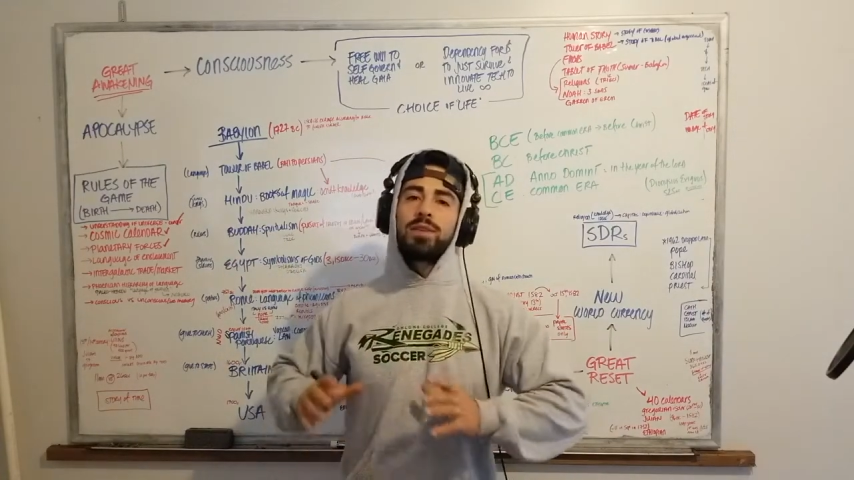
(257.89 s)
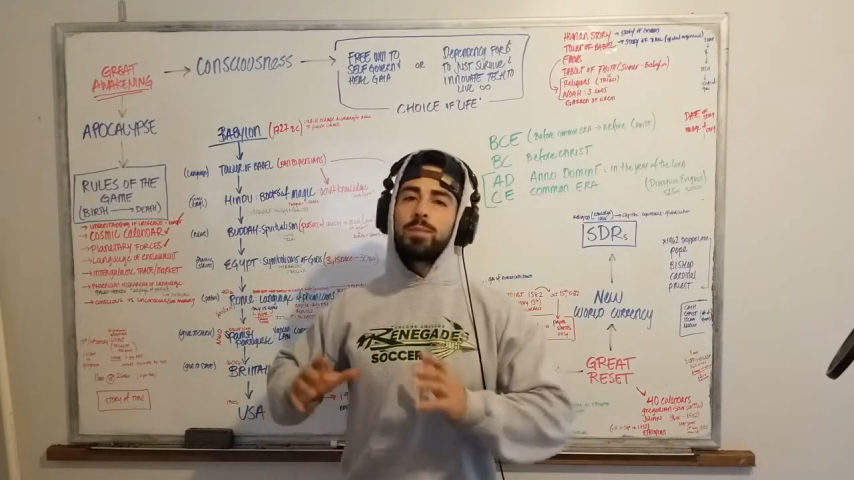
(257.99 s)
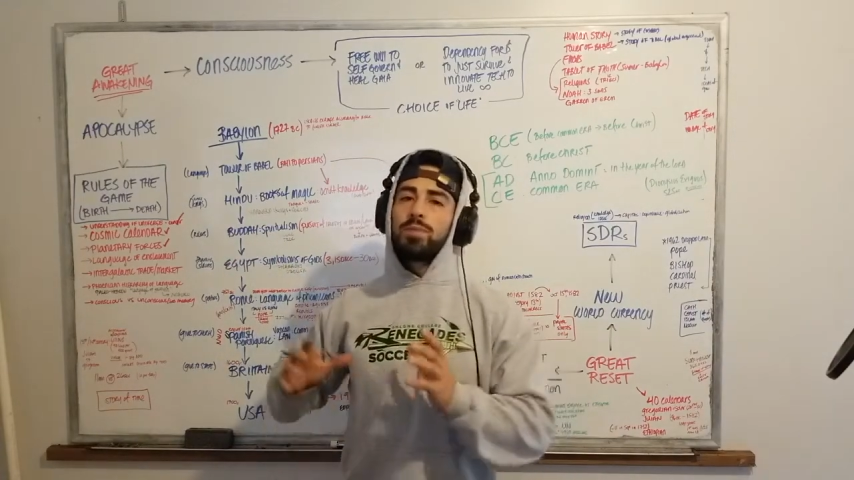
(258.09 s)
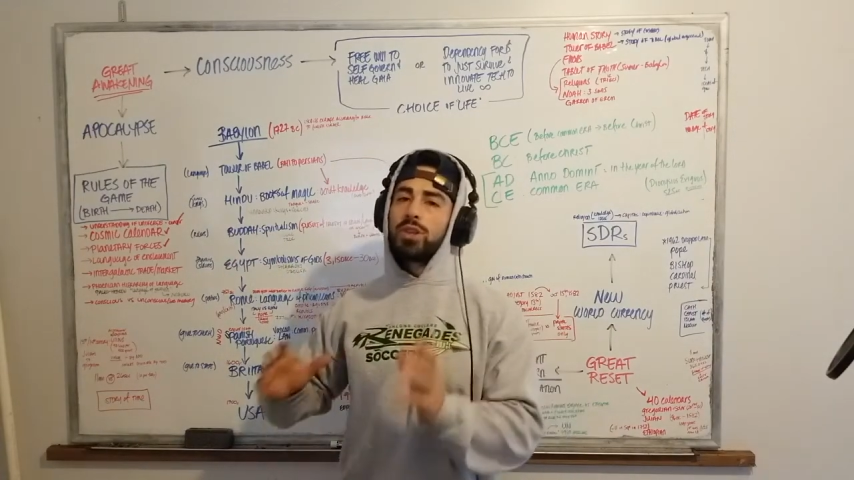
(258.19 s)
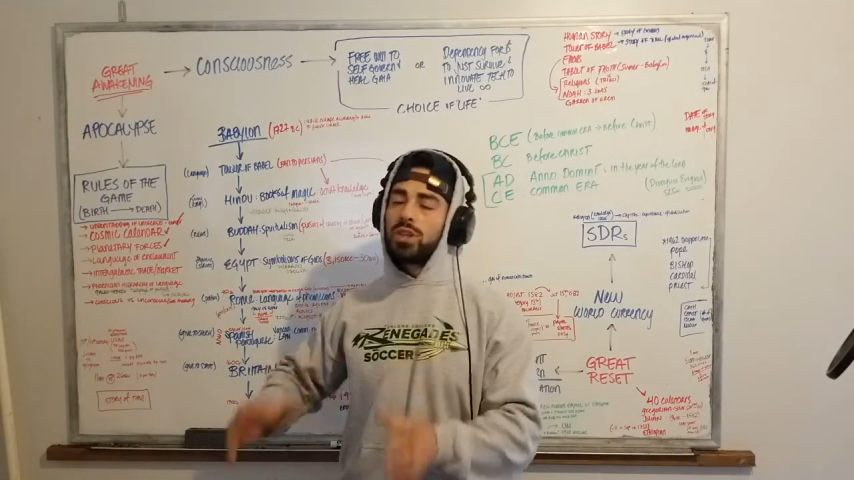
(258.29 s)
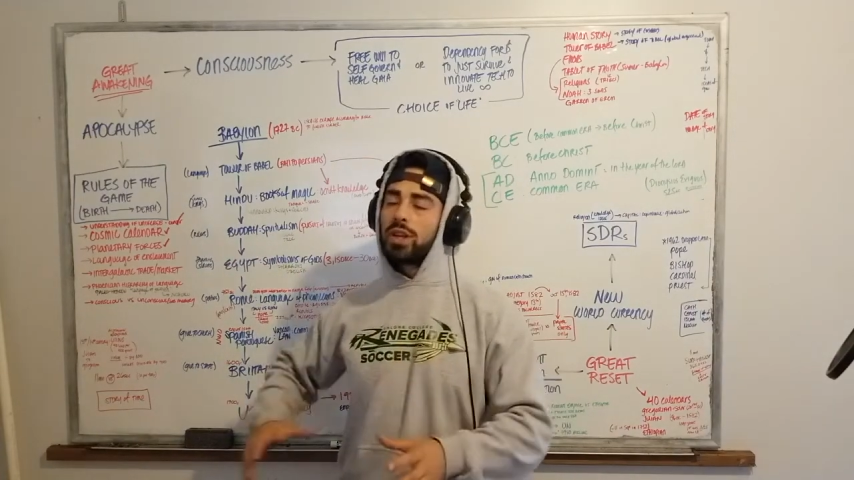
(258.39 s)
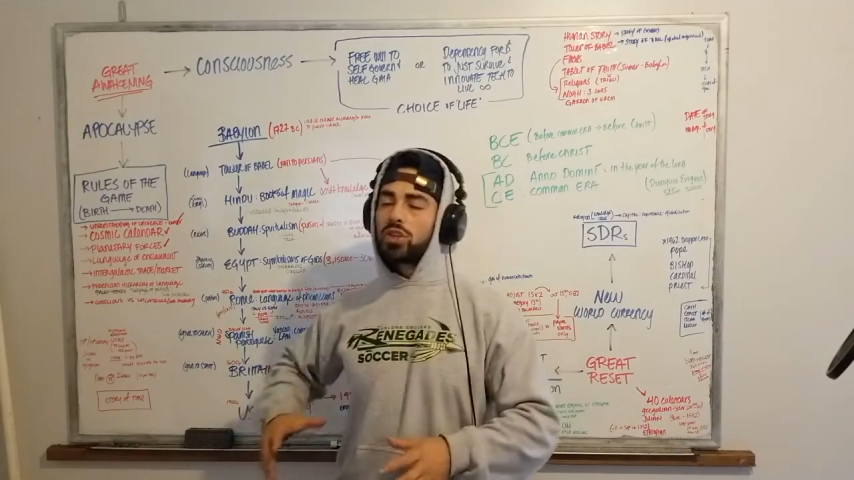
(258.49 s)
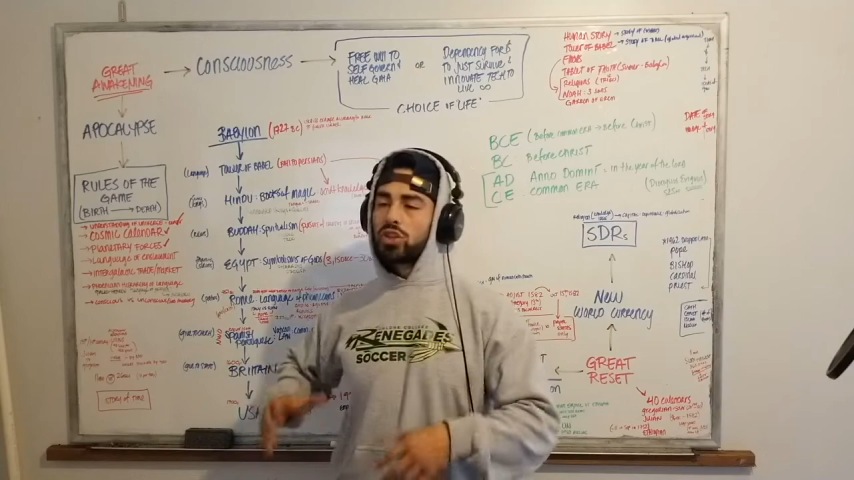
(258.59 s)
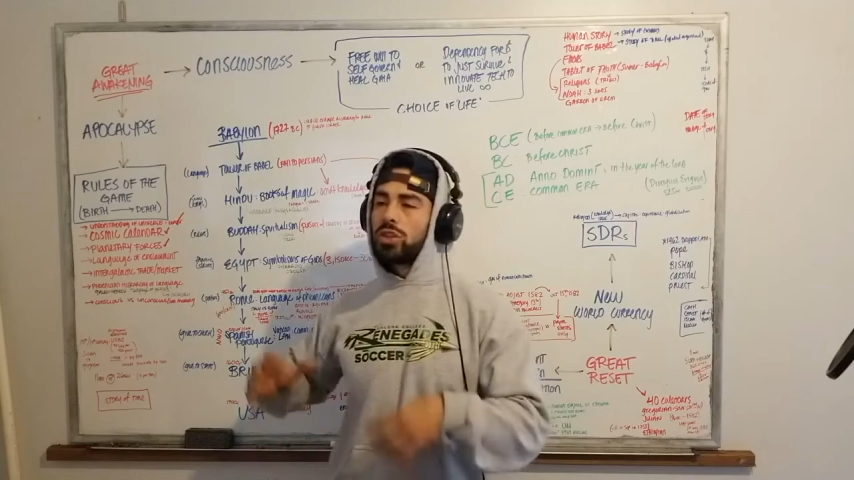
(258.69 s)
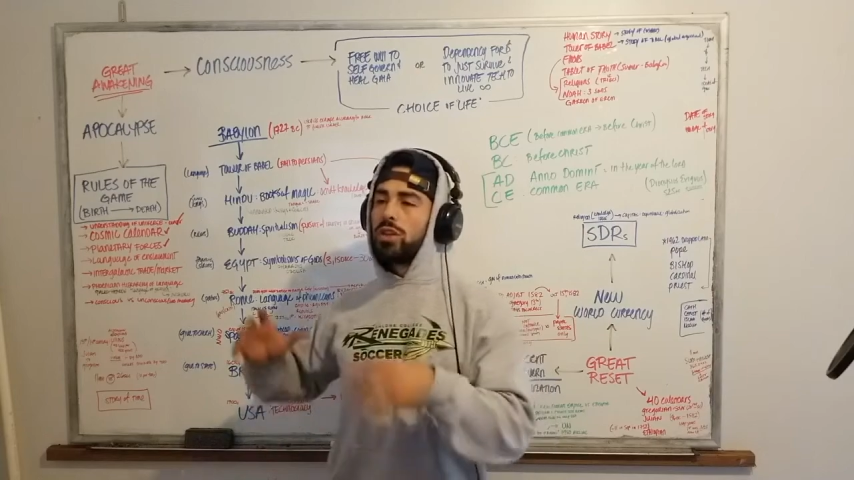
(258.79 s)
the
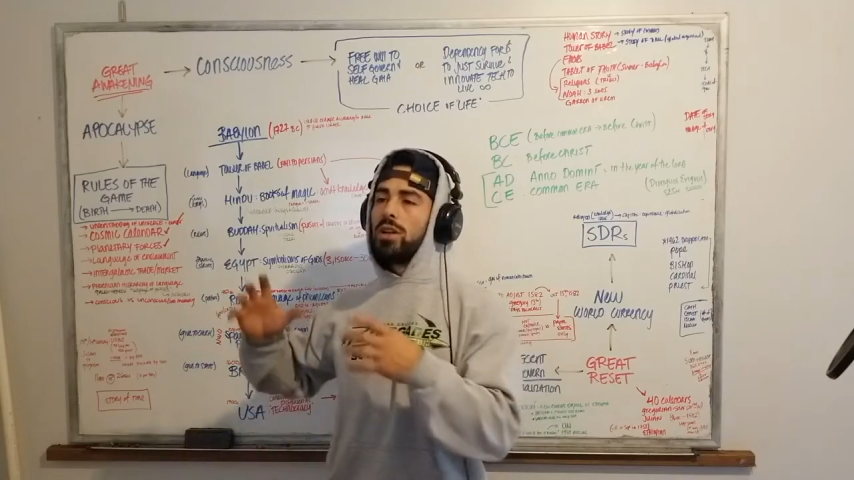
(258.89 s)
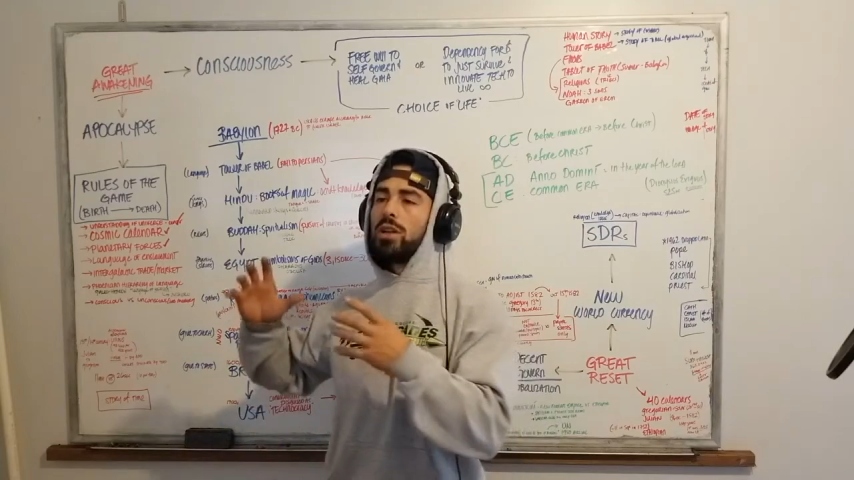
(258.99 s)
production